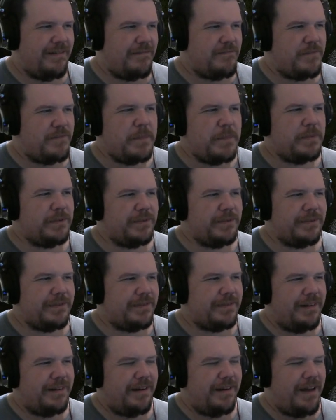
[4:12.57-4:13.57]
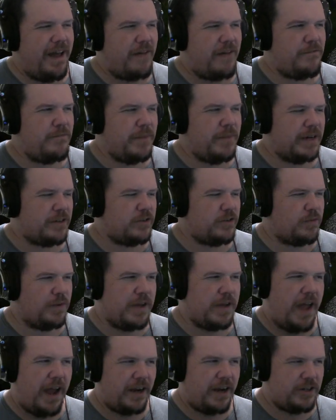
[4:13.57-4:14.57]
people have mixed
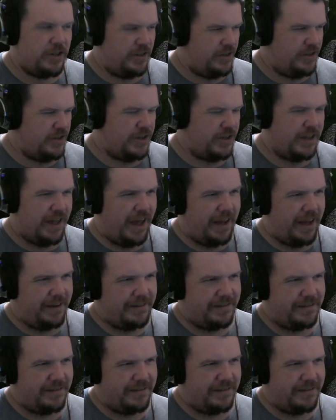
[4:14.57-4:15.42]
reactions to that.